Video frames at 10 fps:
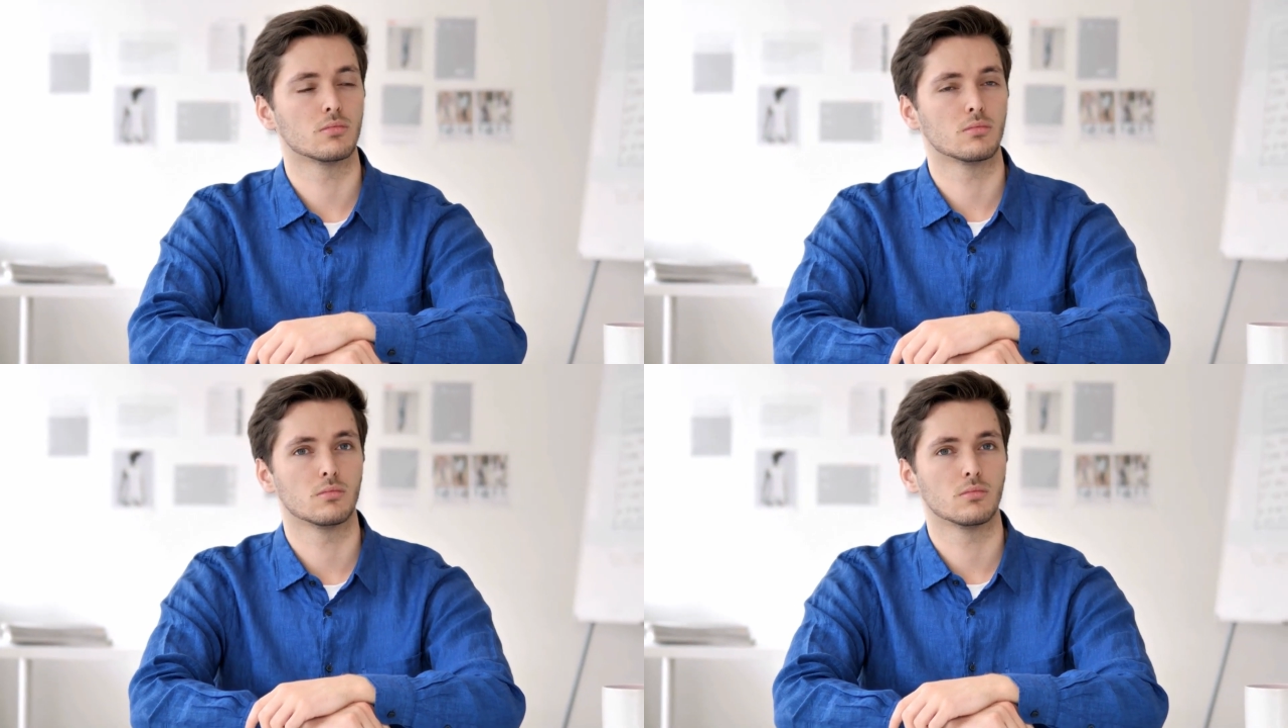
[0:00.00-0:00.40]

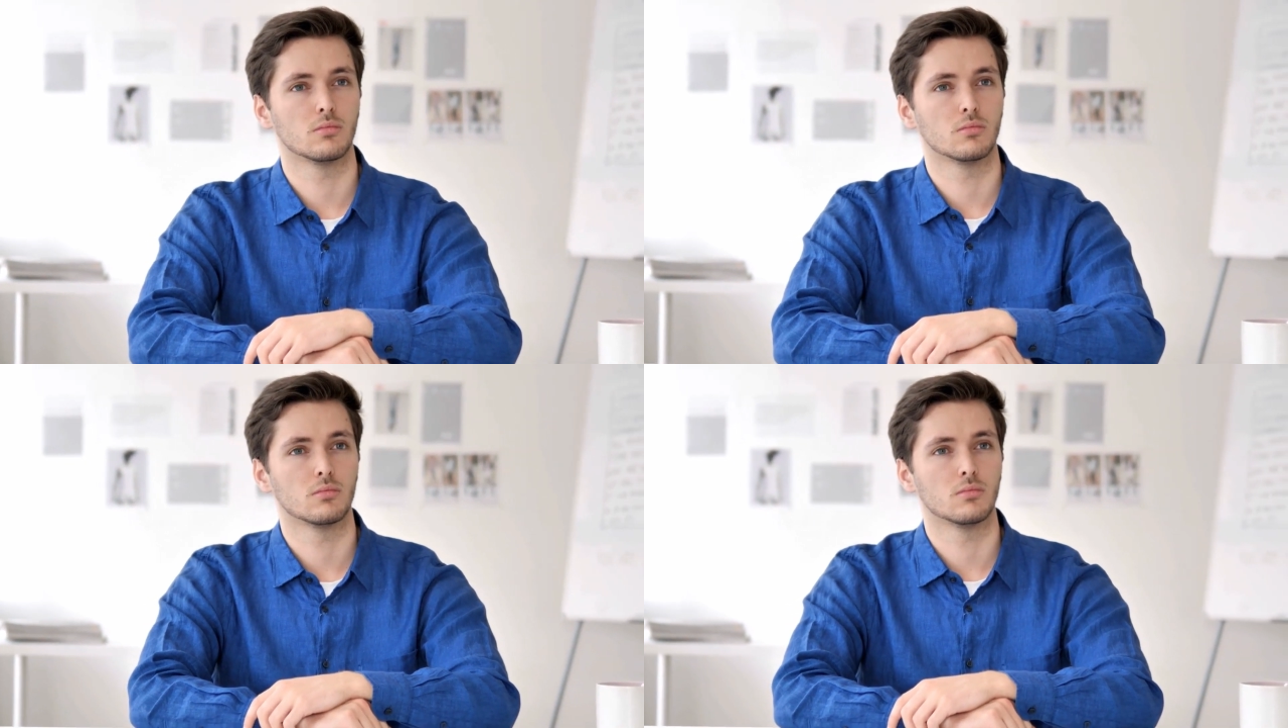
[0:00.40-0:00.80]
can
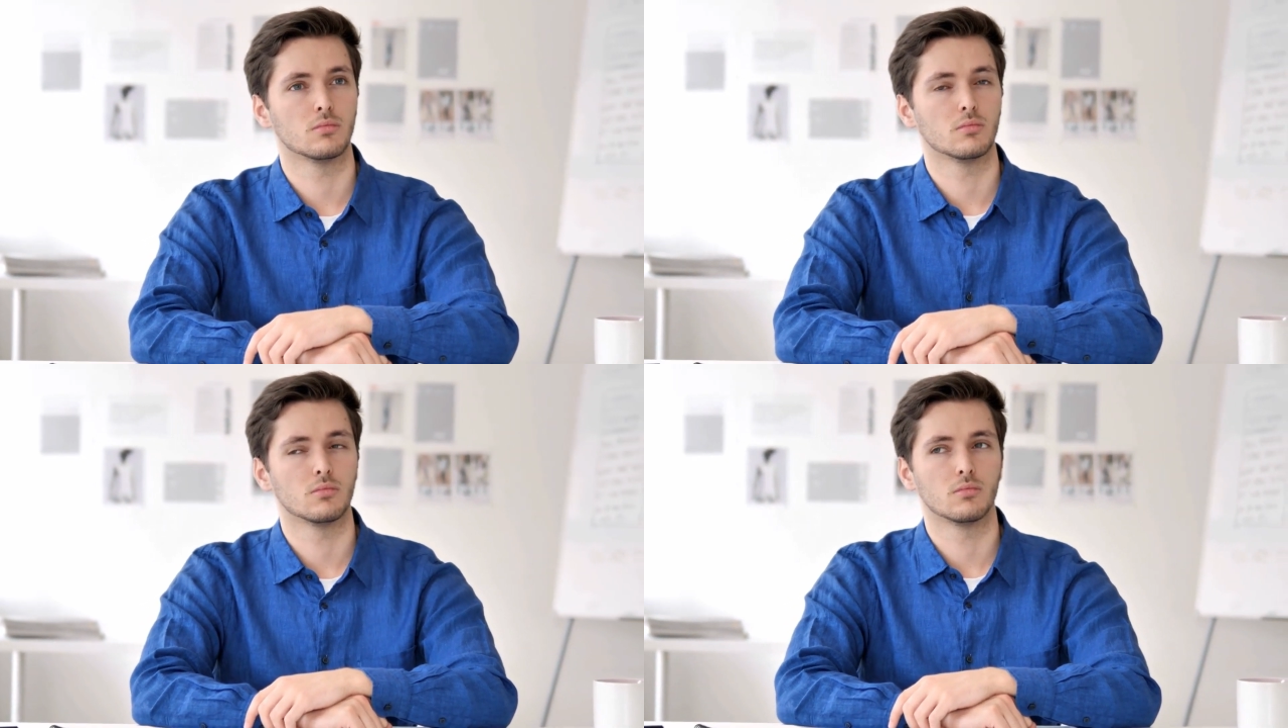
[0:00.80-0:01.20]
hinder us
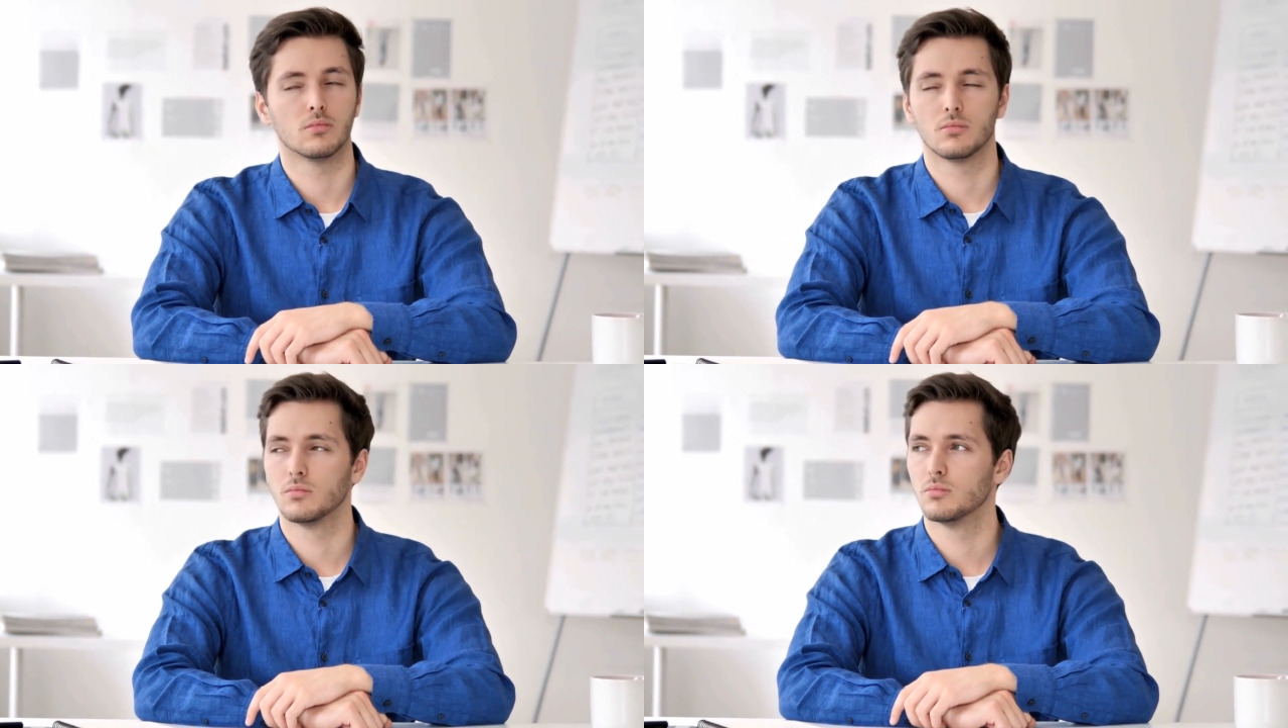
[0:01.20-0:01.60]
too,
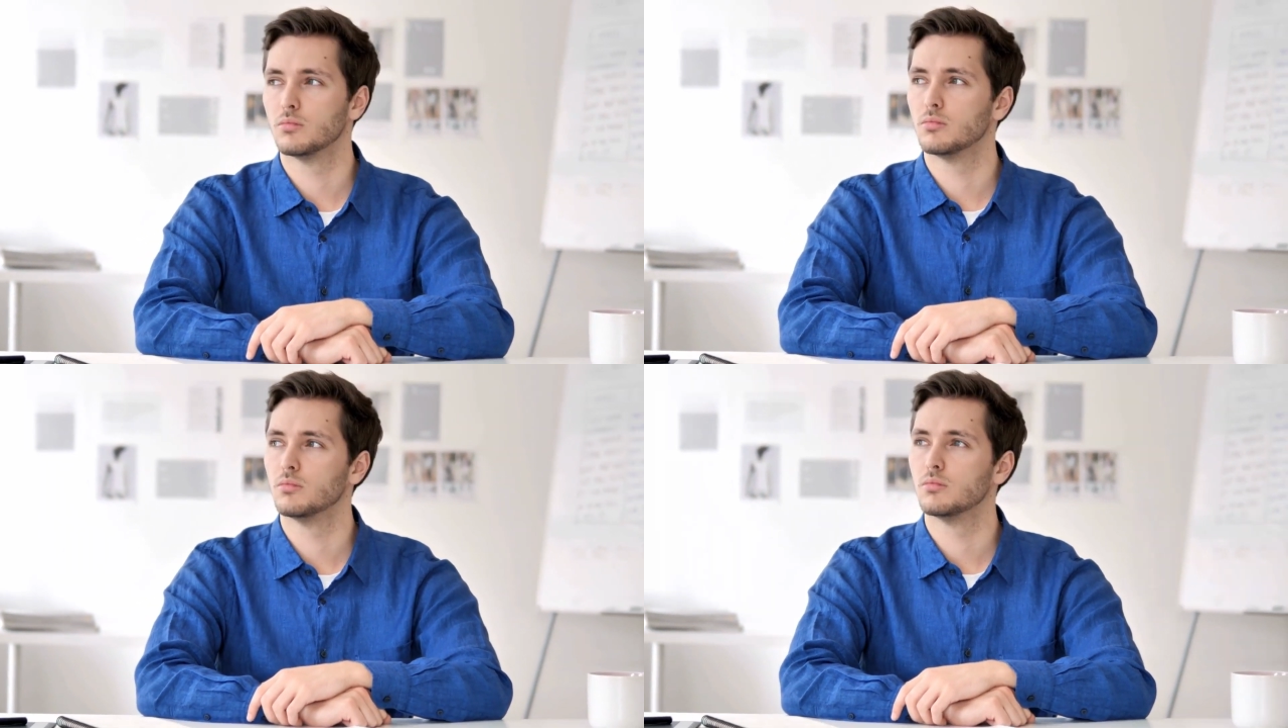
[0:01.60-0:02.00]
keeping us
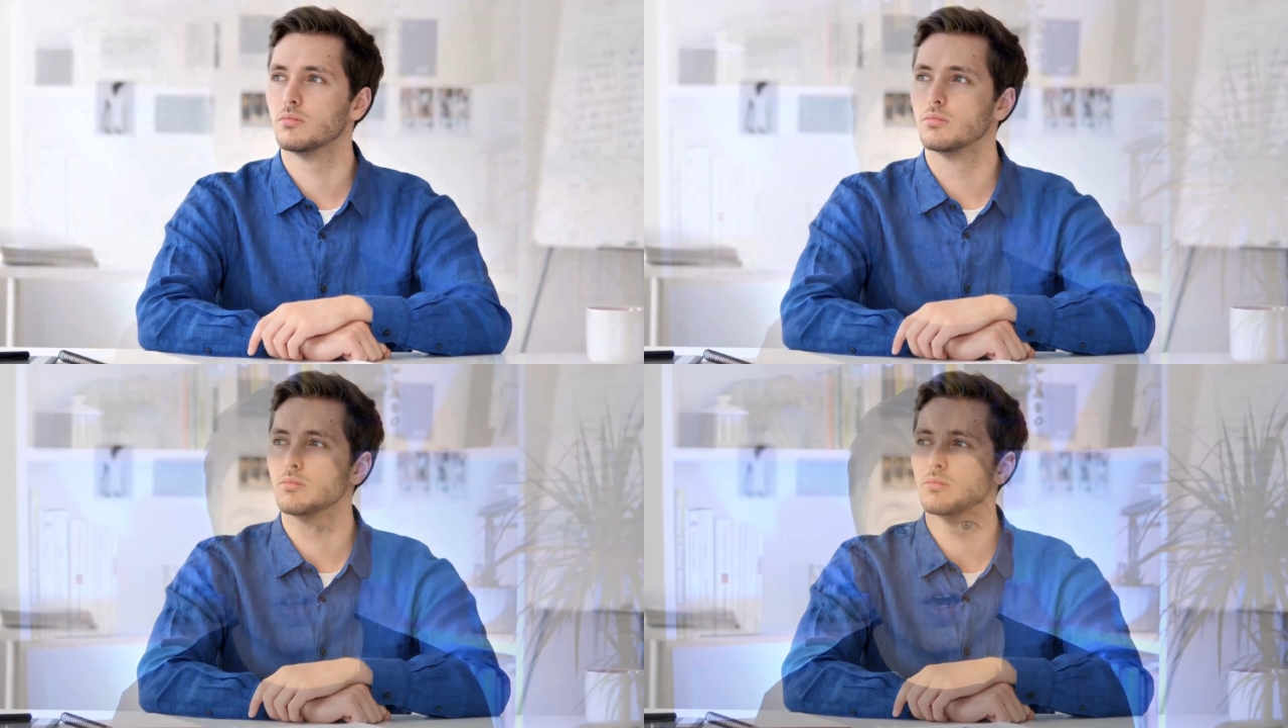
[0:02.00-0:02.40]
trapped in
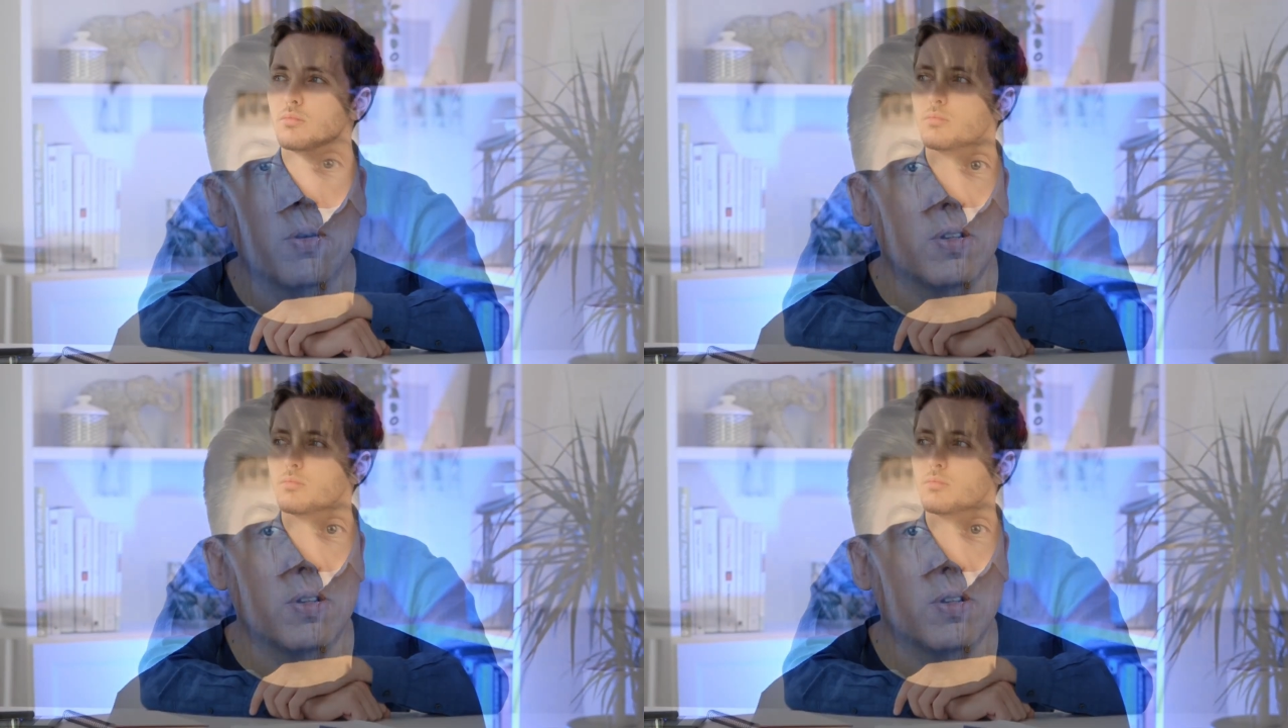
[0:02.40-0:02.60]
cycles